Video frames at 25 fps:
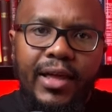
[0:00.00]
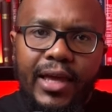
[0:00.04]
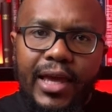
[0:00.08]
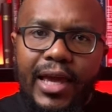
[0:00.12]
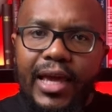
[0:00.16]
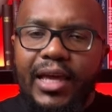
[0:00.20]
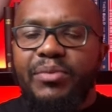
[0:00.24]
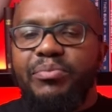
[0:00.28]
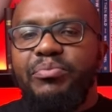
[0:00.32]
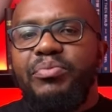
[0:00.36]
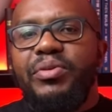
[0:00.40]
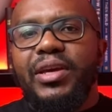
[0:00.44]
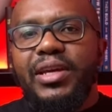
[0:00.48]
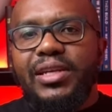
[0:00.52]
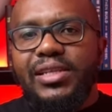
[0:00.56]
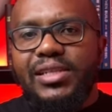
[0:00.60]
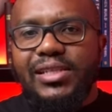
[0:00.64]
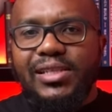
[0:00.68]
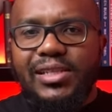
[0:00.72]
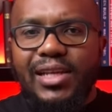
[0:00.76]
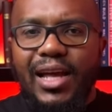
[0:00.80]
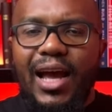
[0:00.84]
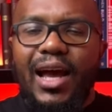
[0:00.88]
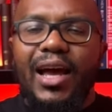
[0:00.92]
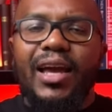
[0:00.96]
and
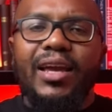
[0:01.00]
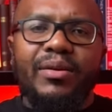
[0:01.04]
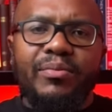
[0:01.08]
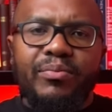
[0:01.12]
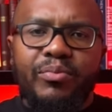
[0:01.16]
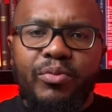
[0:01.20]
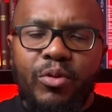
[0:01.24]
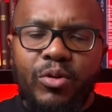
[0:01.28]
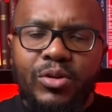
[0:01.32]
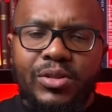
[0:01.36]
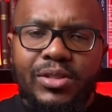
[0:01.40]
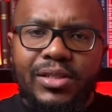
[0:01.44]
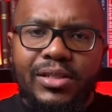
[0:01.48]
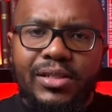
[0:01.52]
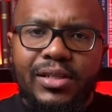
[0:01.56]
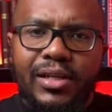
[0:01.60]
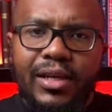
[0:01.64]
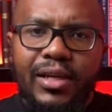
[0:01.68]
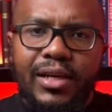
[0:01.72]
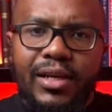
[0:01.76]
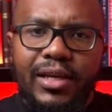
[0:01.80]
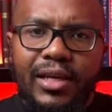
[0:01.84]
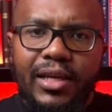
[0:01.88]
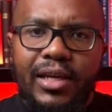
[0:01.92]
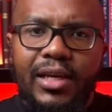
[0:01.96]
pictures are important
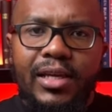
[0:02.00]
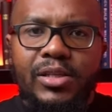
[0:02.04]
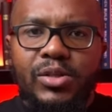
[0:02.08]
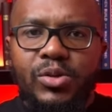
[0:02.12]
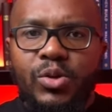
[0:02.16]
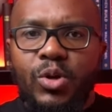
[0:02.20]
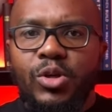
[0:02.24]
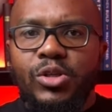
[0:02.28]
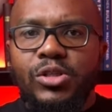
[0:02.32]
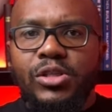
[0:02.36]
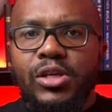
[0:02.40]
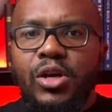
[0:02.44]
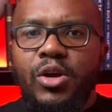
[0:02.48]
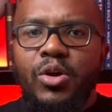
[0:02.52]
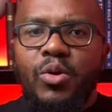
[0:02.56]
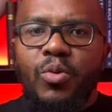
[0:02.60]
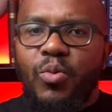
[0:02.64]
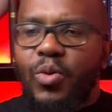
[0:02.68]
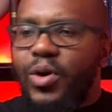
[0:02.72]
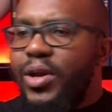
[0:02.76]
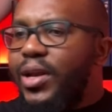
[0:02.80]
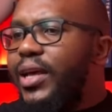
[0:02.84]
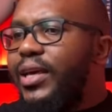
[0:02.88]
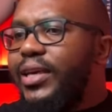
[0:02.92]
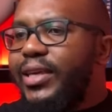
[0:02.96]
is because
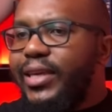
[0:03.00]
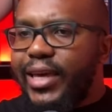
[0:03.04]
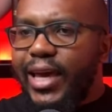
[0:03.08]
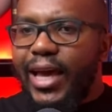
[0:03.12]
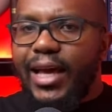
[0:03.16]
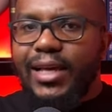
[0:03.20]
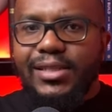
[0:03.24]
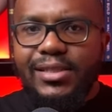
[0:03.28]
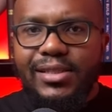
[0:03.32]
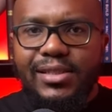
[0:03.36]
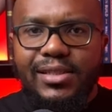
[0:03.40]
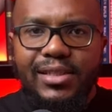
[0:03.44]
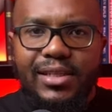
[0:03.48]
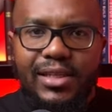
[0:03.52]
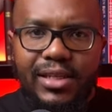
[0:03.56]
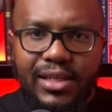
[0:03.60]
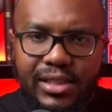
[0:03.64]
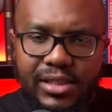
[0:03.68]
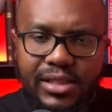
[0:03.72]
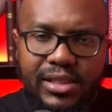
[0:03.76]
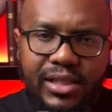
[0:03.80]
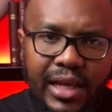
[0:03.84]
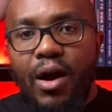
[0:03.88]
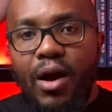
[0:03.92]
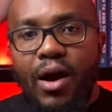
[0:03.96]
when a guest
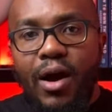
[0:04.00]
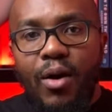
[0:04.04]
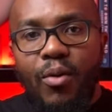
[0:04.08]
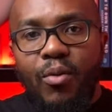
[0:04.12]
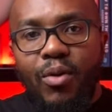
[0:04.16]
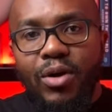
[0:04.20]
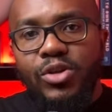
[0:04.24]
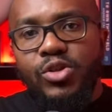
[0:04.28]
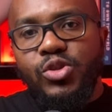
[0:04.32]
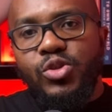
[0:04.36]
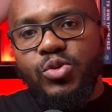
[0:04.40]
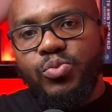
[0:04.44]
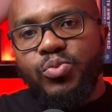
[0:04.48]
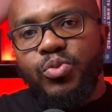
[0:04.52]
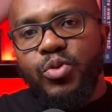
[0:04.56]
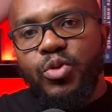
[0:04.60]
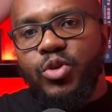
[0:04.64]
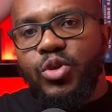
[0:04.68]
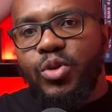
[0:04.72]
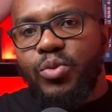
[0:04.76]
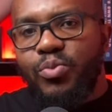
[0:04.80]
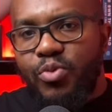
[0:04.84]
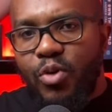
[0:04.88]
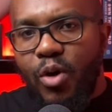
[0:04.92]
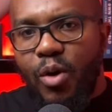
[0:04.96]
wants to
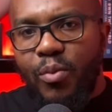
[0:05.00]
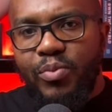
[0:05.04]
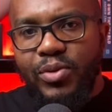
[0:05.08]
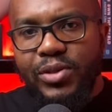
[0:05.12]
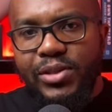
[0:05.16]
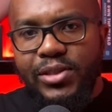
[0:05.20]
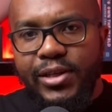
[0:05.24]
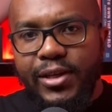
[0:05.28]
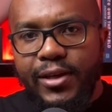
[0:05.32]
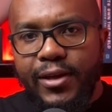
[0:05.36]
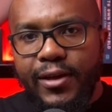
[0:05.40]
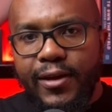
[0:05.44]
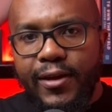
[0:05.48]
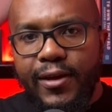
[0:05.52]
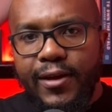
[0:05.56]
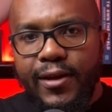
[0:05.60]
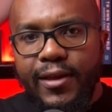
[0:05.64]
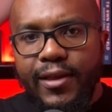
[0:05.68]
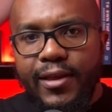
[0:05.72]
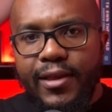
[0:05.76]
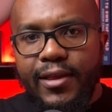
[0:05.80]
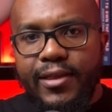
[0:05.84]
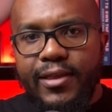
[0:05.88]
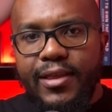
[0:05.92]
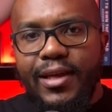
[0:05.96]
book your property,
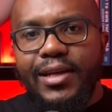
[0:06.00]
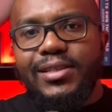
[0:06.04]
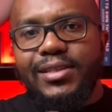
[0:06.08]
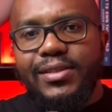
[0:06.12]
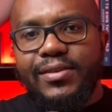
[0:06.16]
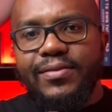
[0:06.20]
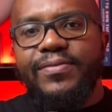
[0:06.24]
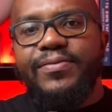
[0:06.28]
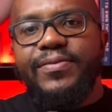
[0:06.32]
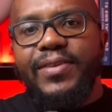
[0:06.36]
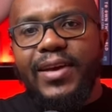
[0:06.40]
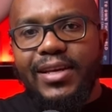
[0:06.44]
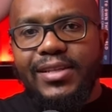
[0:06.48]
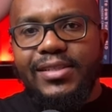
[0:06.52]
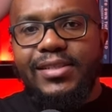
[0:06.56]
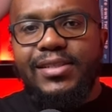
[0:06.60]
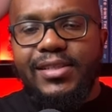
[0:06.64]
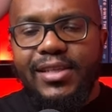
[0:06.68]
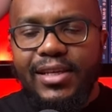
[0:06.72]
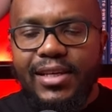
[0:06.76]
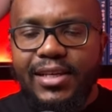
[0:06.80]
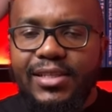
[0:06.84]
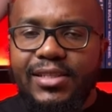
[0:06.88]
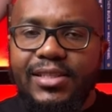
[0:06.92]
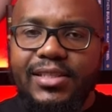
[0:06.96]
that's the first
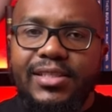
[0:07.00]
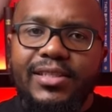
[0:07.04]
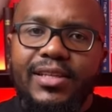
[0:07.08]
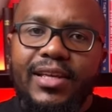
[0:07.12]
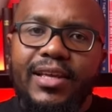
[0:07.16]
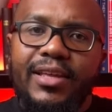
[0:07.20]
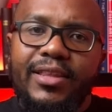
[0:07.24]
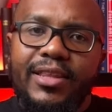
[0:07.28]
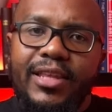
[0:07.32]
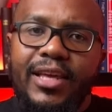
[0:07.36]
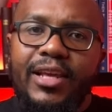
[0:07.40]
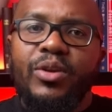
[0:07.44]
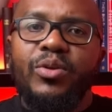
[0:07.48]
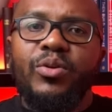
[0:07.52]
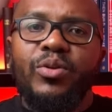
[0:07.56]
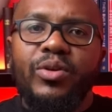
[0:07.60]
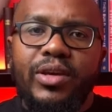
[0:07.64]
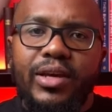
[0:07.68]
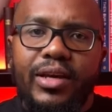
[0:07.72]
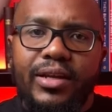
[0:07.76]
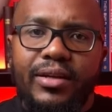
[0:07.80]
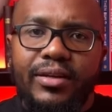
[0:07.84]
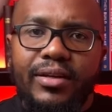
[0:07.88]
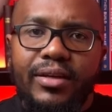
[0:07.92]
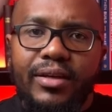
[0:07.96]
things they look
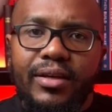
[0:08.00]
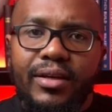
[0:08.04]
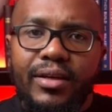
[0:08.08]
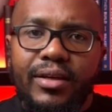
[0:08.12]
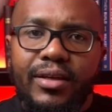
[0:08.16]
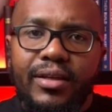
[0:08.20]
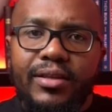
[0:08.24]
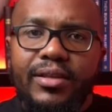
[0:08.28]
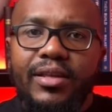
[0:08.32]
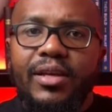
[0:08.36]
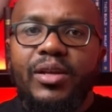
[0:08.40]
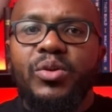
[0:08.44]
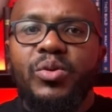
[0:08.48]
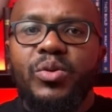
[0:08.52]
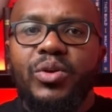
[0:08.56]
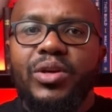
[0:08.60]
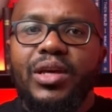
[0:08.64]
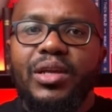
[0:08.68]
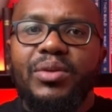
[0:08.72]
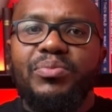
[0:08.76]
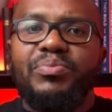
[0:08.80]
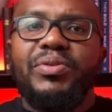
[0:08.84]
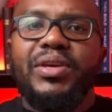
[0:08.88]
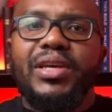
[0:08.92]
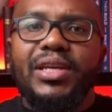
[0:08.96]
at. They look
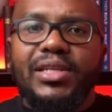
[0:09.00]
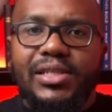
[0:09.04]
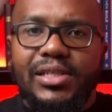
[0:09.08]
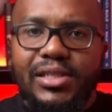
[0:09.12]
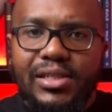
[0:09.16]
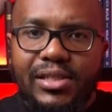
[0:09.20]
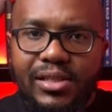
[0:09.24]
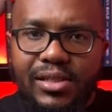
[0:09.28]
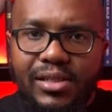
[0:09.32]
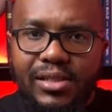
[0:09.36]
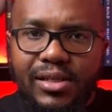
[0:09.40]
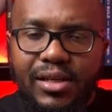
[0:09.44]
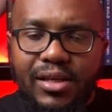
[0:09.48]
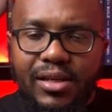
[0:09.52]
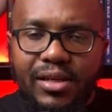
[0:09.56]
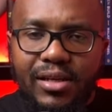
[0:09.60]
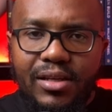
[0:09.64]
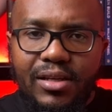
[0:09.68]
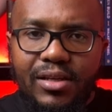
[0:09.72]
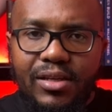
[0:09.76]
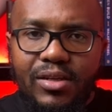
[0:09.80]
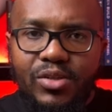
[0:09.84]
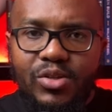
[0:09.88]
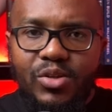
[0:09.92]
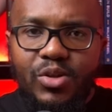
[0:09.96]
at pictures.
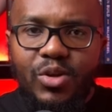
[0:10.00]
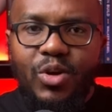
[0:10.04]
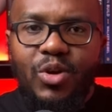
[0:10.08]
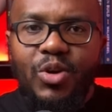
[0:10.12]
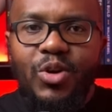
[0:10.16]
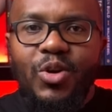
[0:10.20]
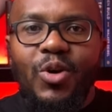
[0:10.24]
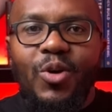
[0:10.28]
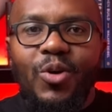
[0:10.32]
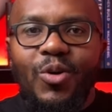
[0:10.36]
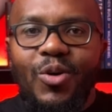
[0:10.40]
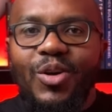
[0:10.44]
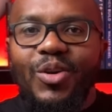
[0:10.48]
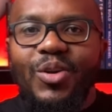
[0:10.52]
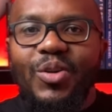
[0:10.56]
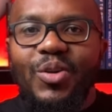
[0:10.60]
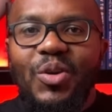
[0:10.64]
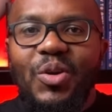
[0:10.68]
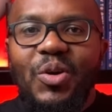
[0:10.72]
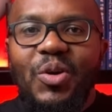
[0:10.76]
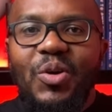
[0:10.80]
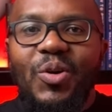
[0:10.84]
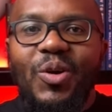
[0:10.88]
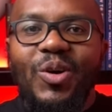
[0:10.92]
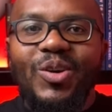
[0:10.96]
So no
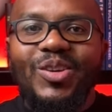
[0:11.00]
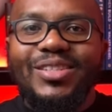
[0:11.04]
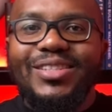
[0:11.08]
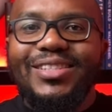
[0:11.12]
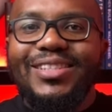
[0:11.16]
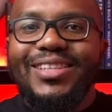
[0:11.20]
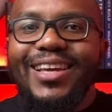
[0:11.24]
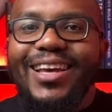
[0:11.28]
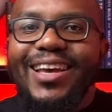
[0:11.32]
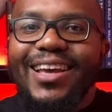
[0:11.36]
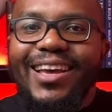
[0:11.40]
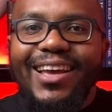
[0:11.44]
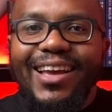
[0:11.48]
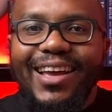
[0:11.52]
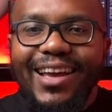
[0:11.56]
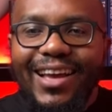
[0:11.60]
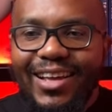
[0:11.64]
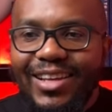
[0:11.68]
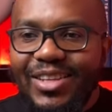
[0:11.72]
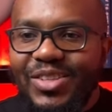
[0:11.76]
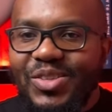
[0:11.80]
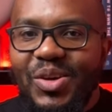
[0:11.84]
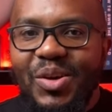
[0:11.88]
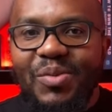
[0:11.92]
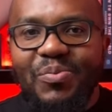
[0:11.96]
one goes
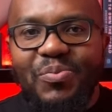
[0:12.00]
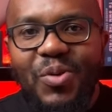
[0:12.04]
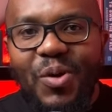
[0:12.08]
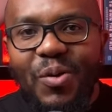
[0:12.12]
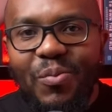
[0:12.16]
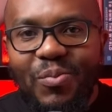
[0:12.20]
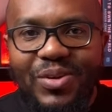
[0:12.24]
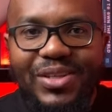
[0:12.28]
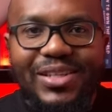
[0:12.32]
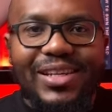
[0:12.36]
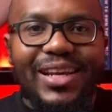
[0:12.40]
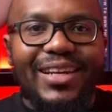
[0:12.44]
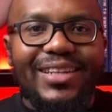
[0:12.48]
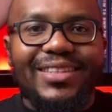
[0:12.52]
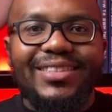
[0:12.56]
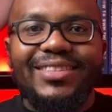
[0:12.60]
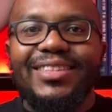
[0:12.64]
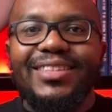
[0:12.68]
to your property and